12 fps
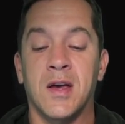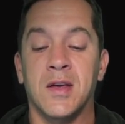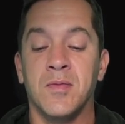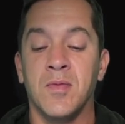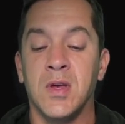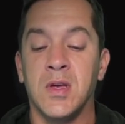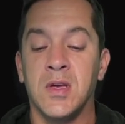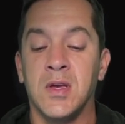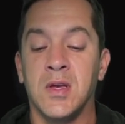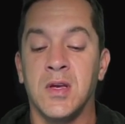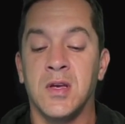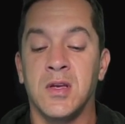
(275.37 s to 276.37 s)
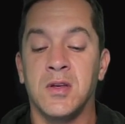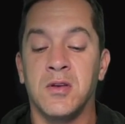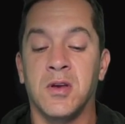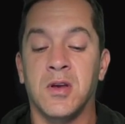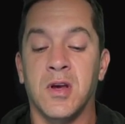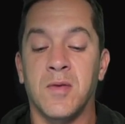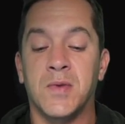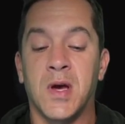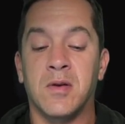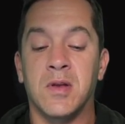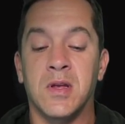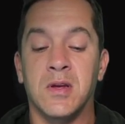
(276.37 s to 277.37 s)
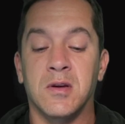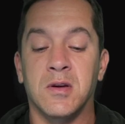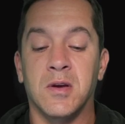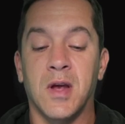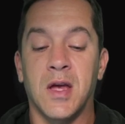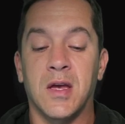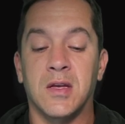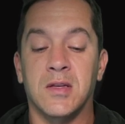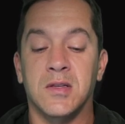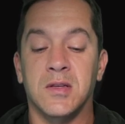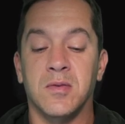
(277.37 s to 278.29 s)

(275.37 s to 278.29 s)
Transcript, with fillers: You can come down here and